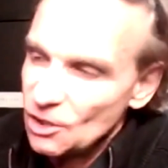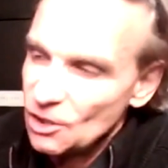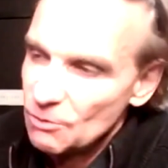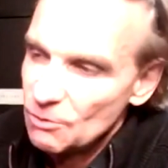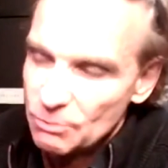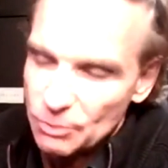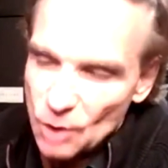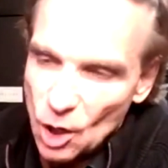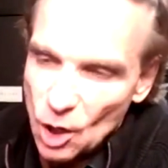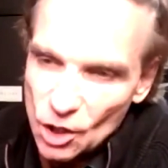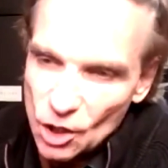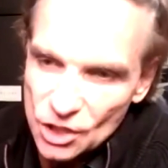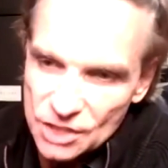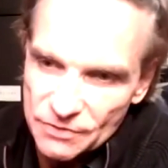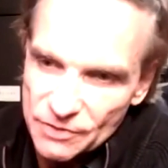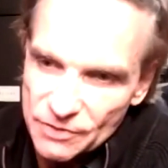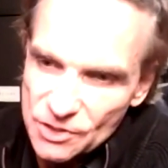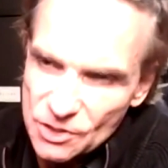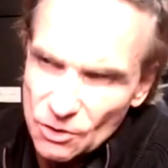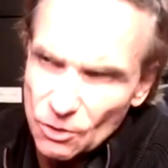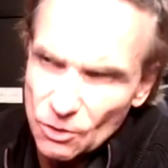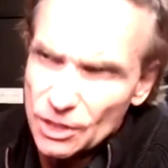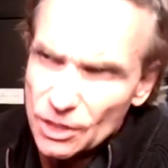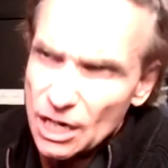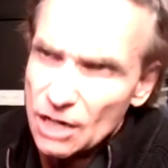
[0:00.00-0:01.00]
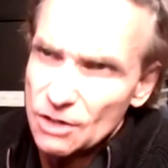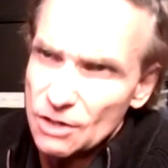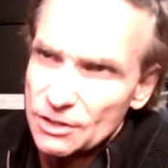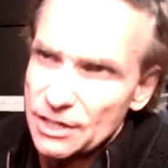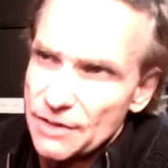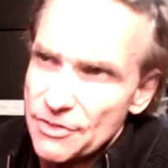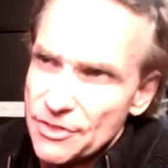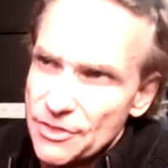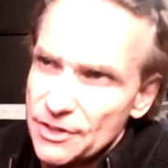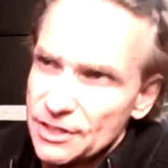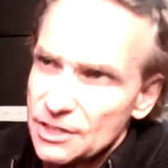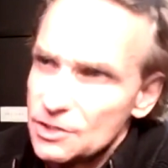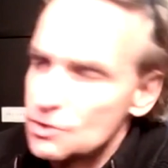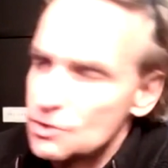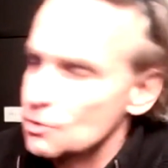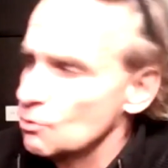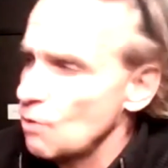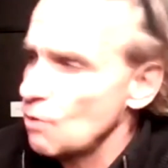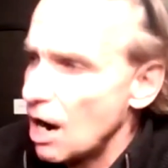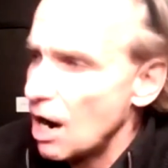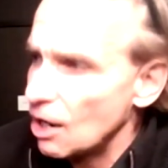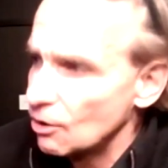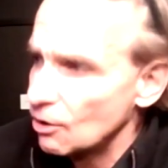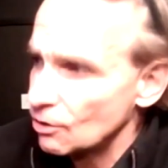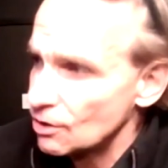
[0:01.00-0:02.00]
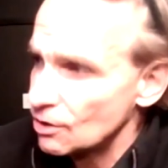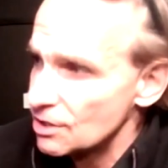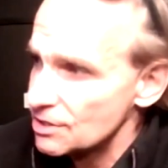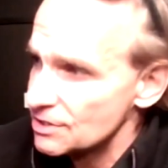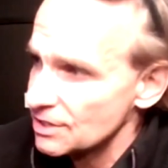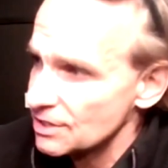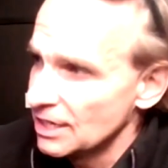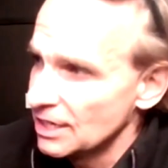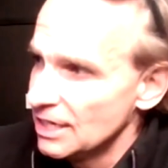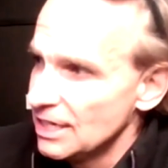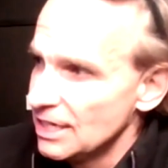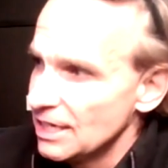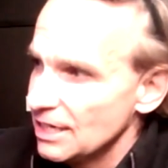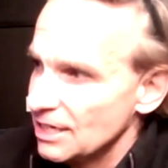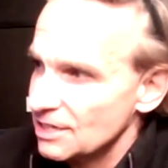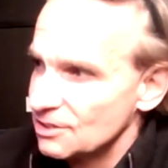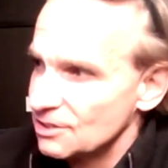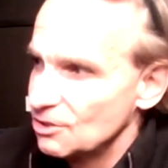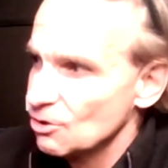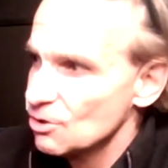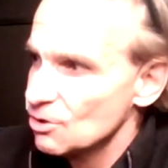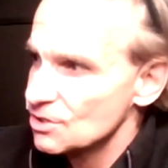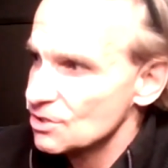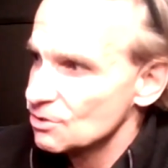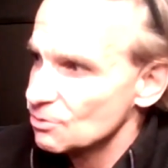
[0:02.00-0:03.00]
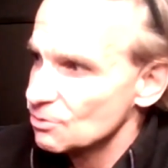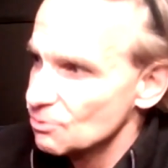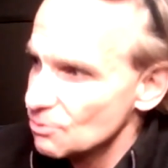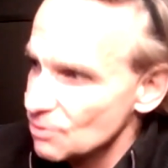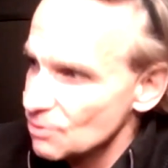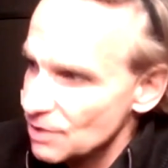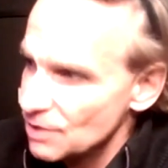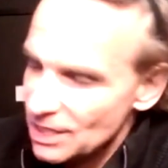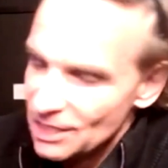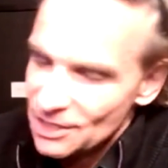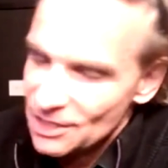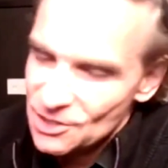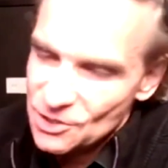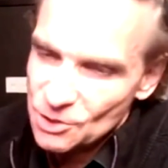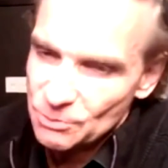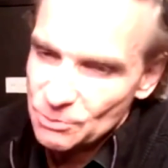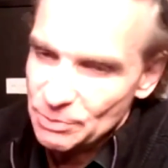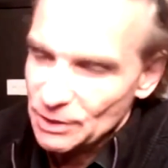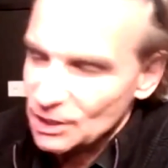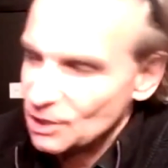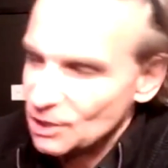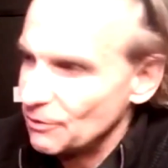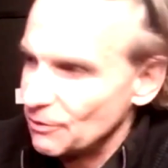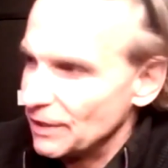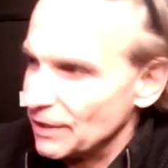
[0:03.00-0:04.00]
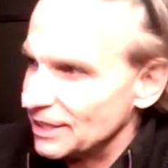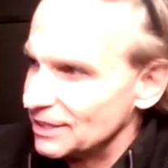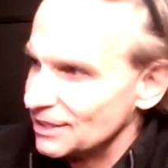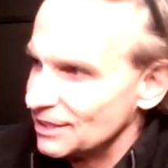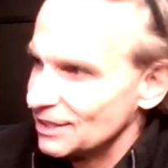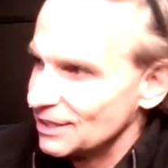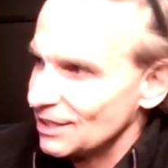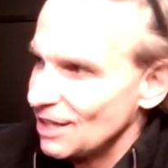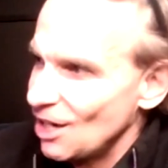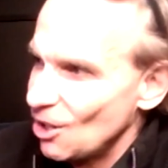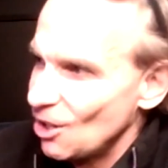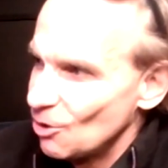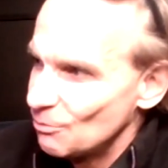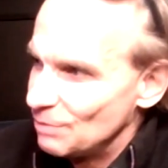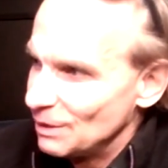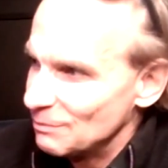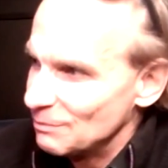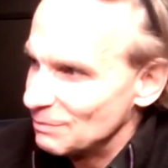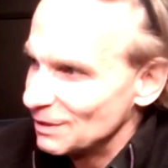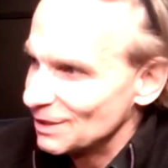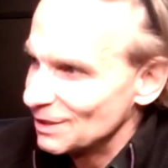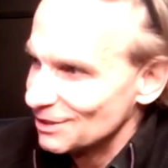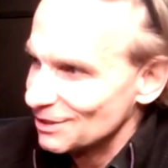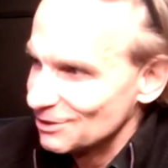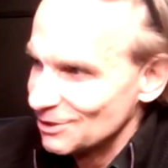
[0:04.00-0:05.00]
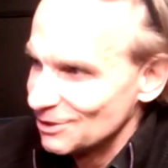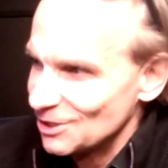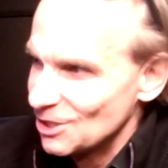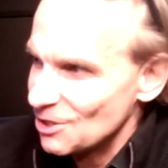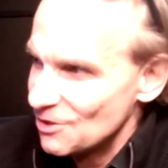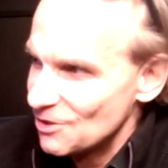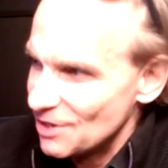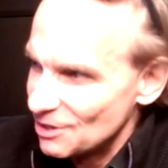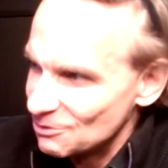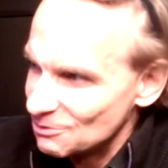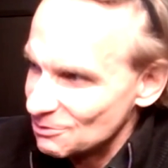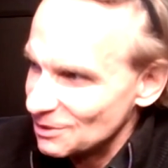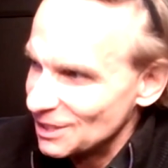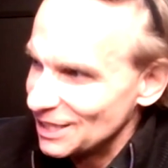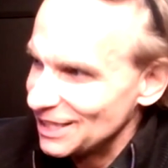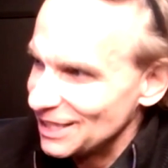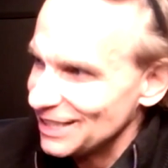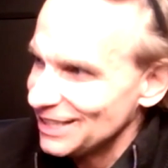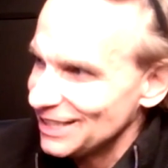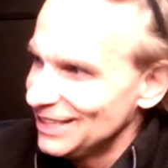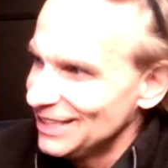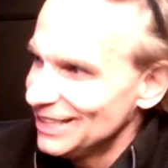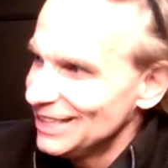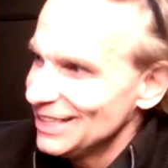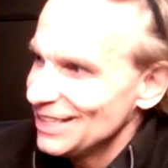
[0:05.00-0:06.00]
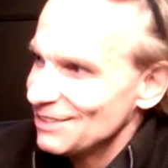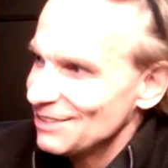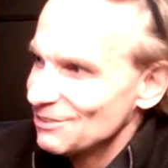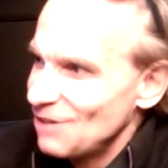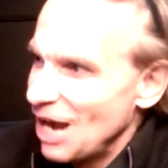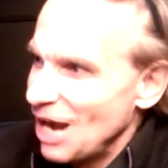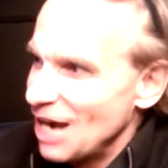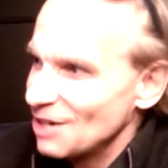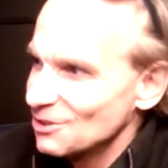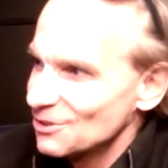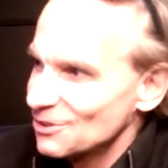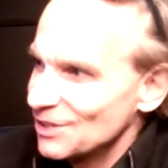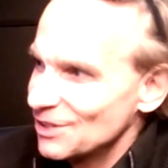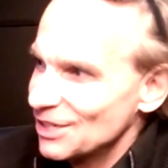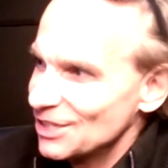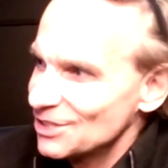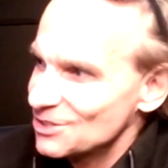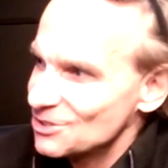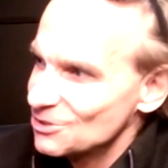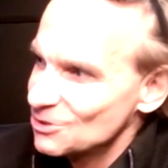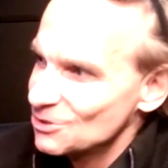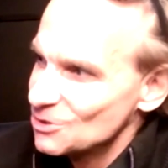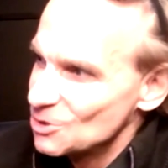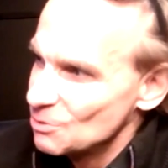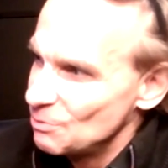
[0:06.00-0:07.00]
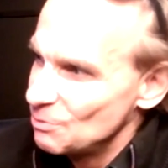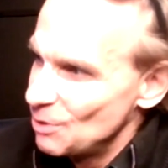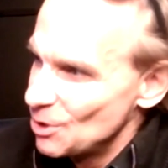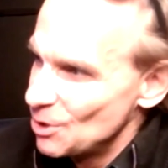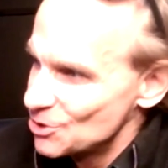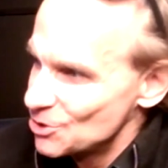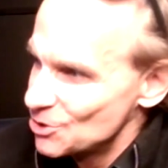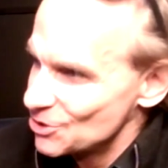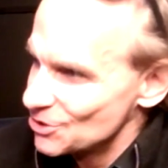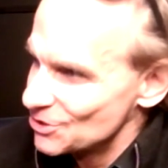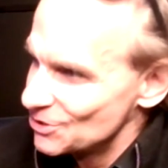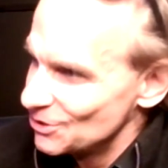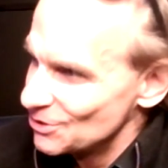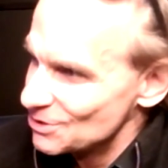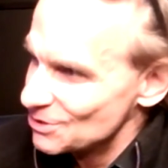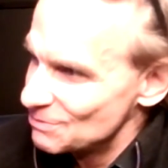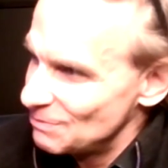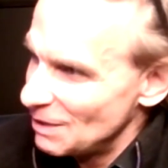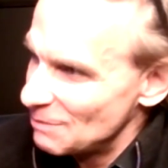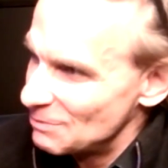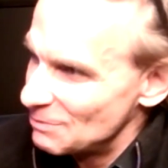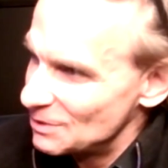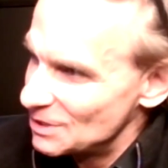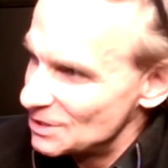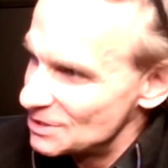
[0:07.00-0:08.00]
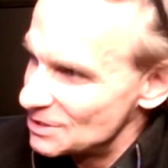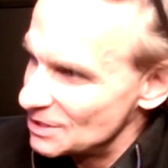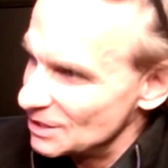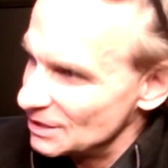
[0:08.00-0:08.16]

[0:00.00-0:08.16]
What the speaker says: Bronx we sold out, I think, in 2 hours. It goes really super quick. How people they're really hungry to purchase those properties.